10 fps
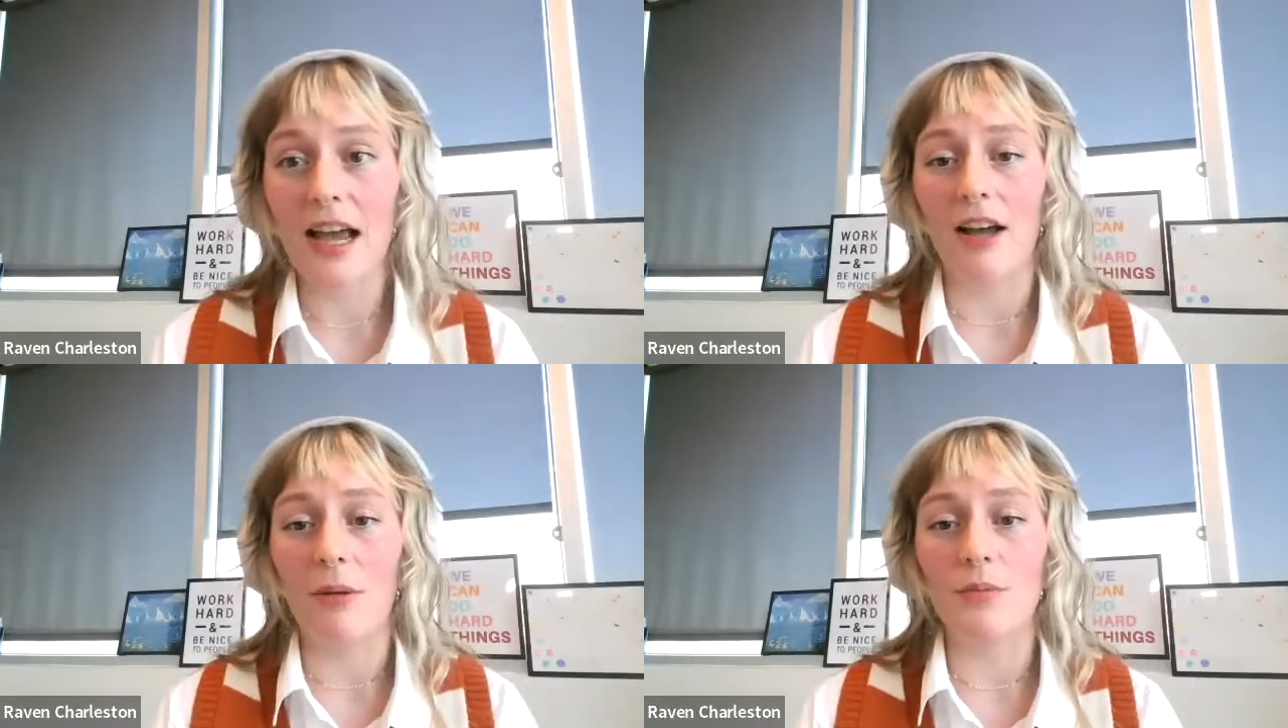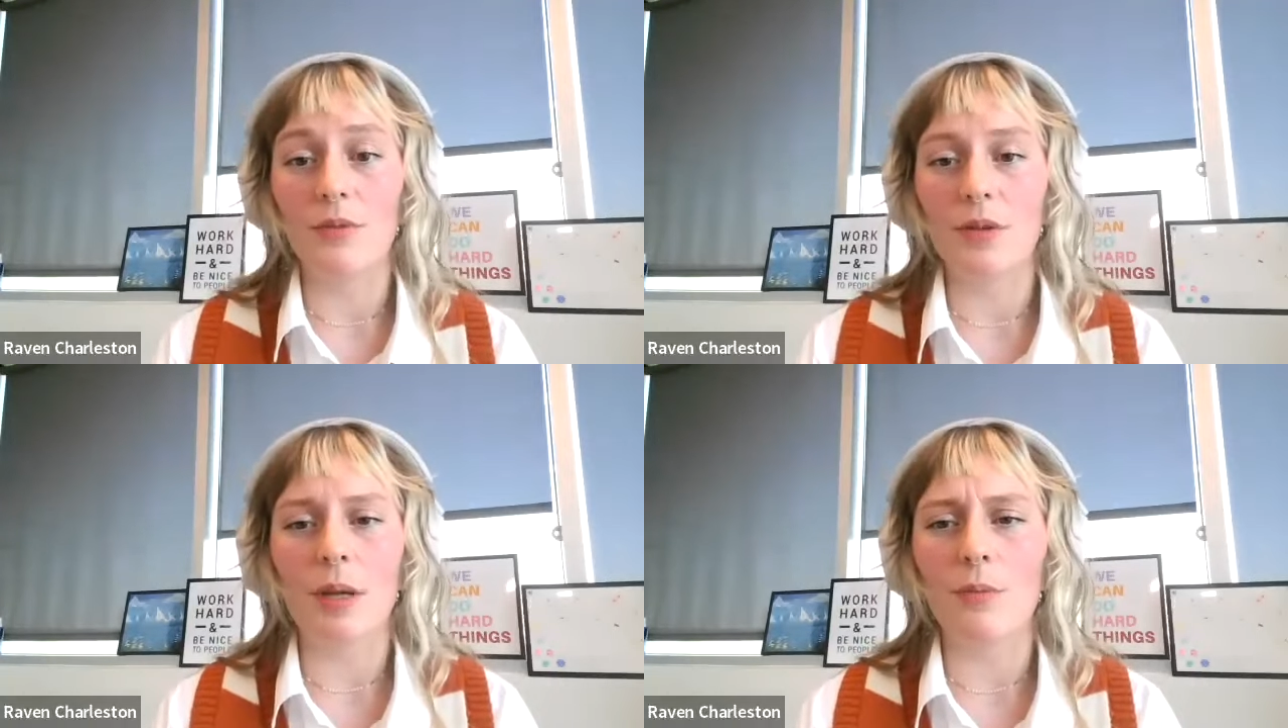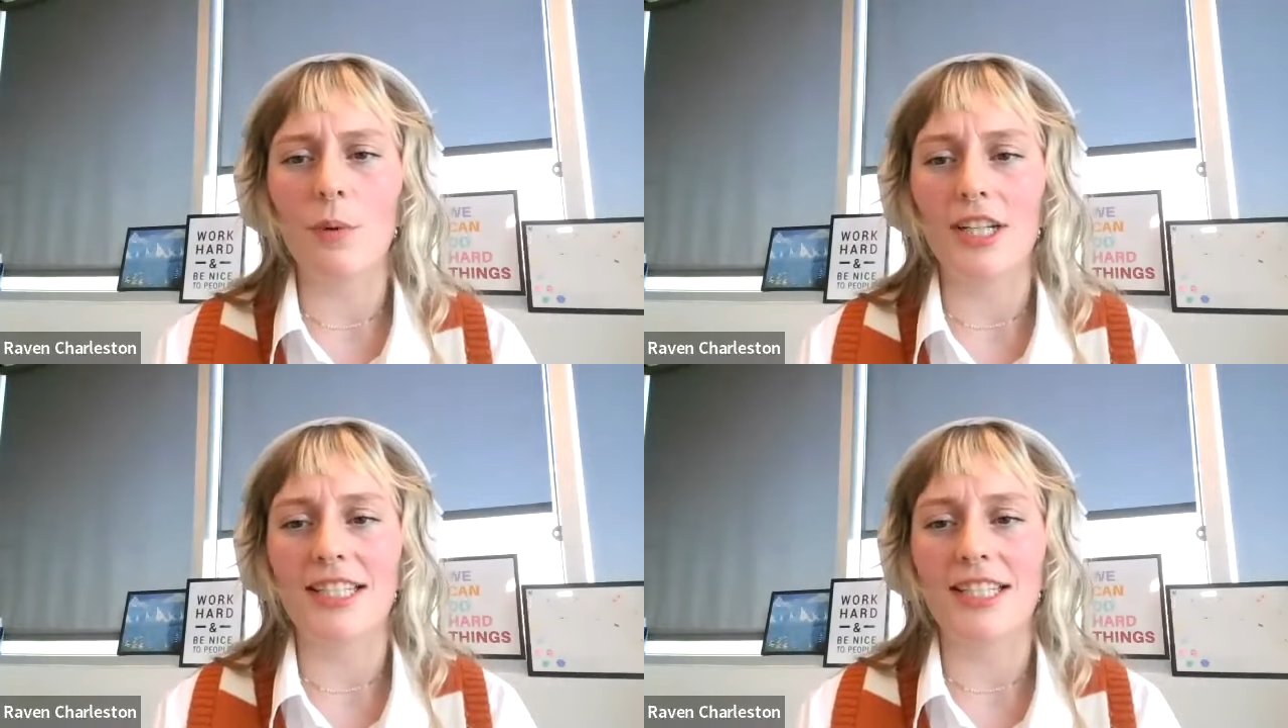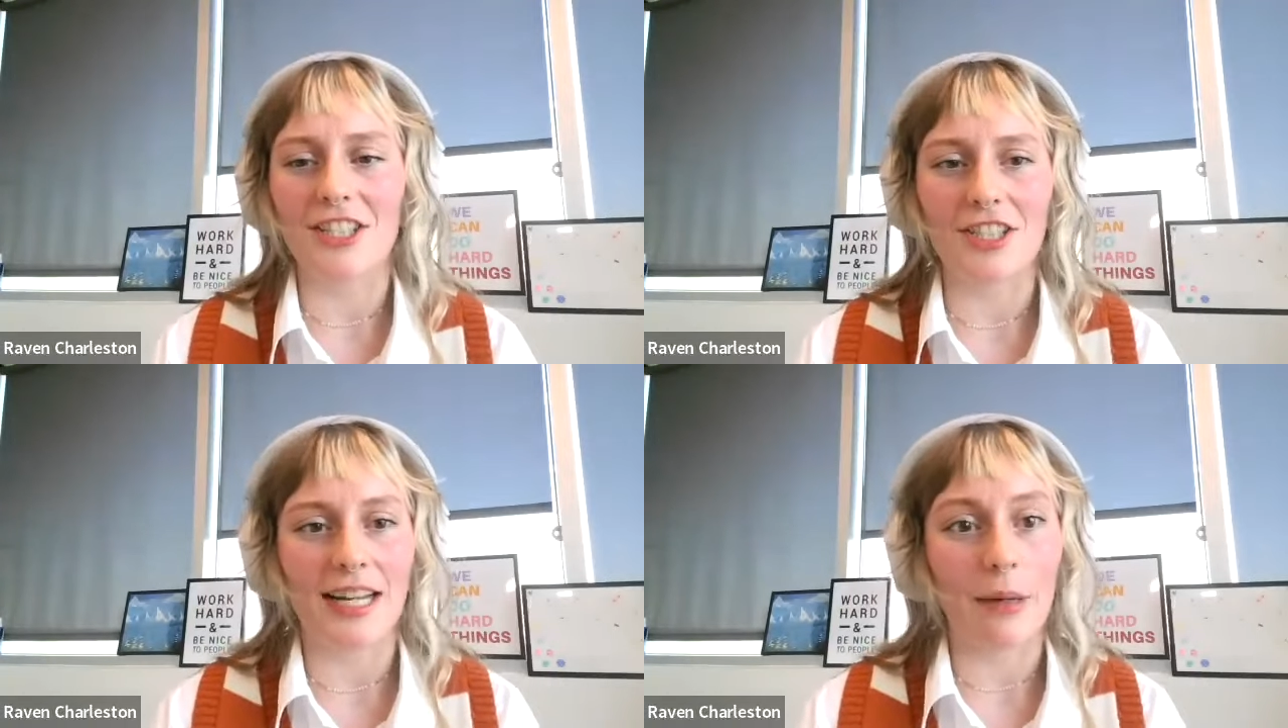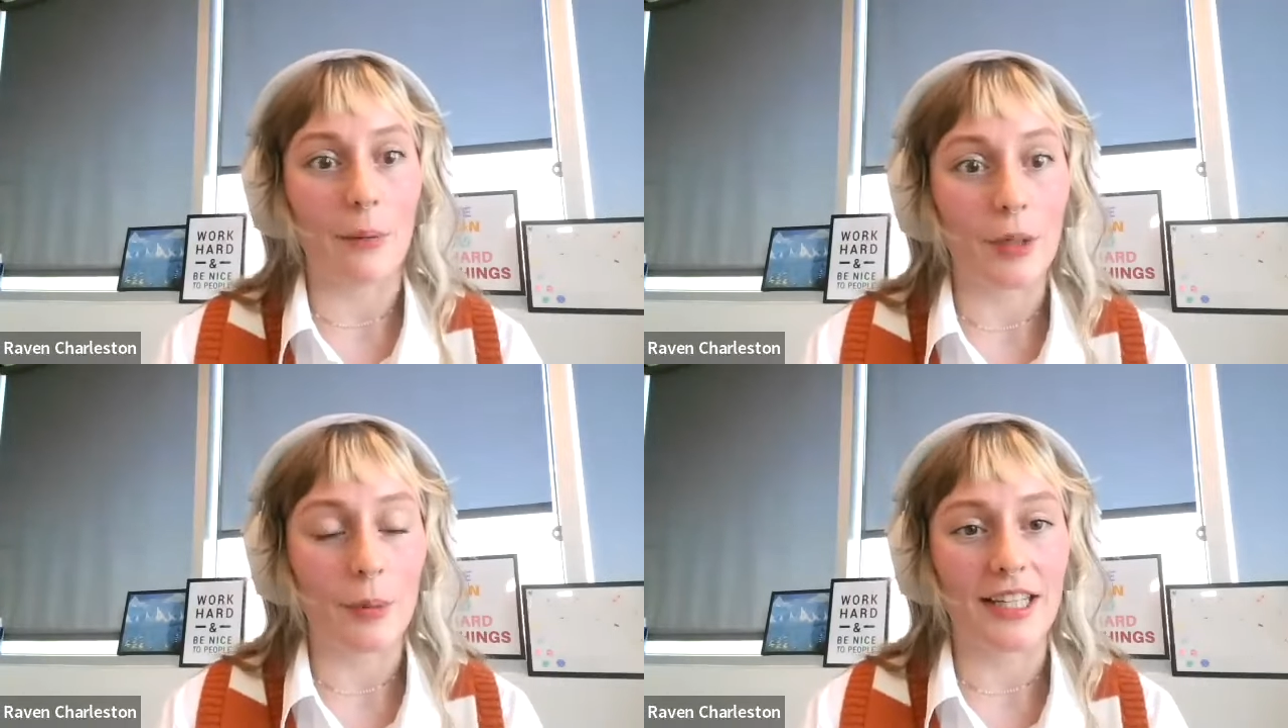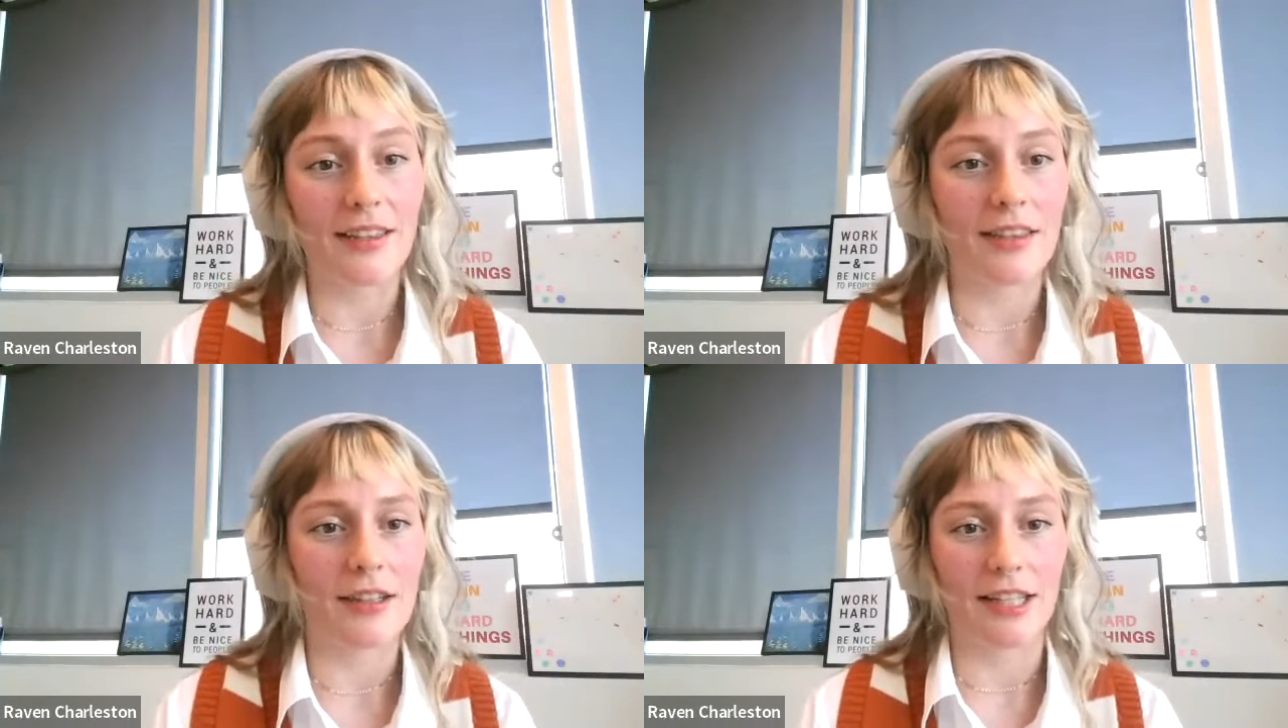So some organizations that I work with,